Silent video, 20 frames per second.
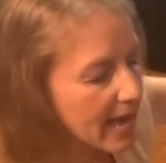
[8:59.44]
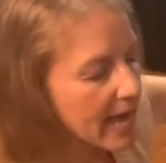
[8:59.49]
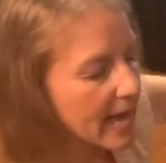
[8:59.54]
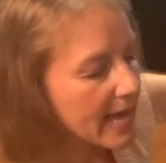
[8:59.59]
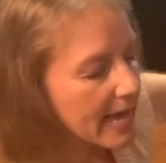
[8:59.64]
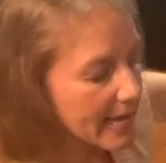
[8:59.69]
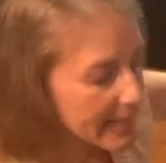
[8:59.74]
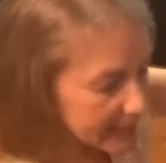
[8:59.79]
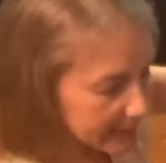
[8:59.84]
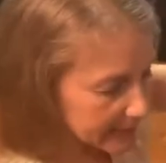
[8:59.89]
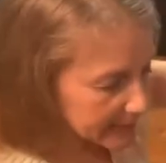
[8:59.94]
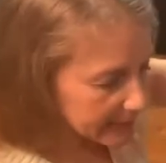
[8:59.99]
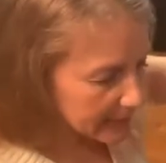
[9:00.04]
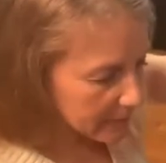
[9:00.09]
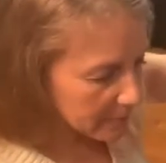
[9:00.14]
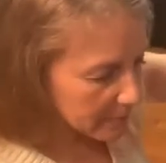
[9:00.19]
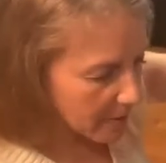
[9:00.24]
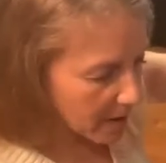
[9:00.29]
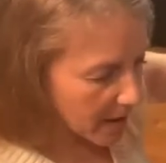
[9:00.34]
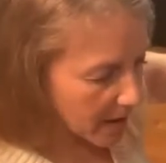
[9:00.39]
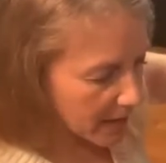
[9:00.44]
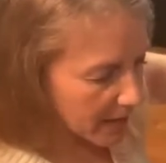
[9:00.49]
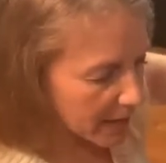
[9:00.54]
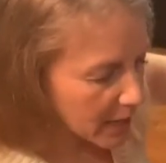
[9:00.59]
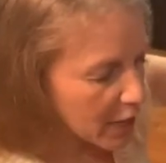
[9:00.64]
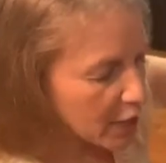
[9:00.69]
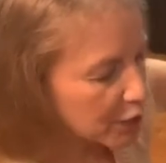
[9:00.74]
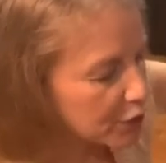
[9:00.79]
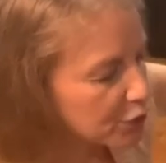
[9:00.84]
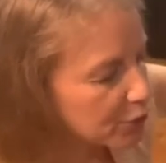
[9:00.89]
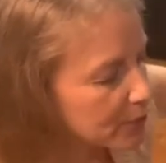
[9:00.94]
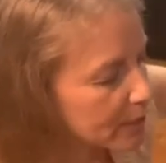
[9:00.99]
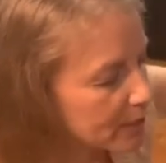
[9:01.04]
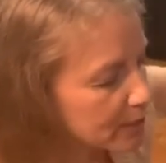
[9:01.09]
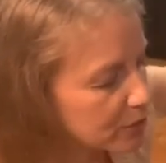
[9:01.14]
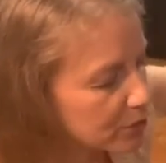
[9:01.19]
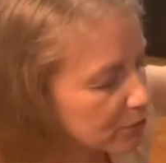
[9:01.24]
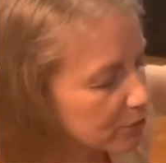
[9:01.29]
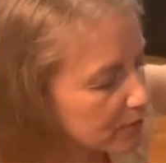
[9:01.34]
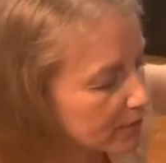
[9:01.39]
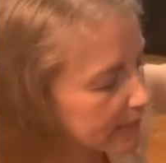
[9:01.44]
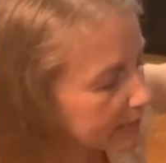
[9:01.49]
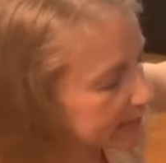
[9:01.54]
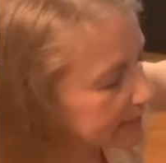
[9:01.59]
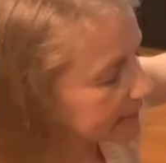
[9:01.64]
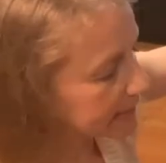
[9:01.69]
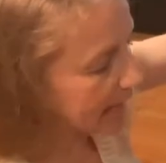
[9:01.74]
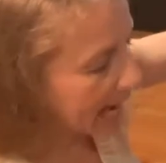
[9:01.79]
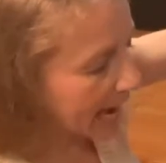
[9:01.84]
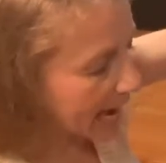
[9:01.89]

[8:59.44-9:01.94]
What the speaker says: Instant Pot, you can do the exact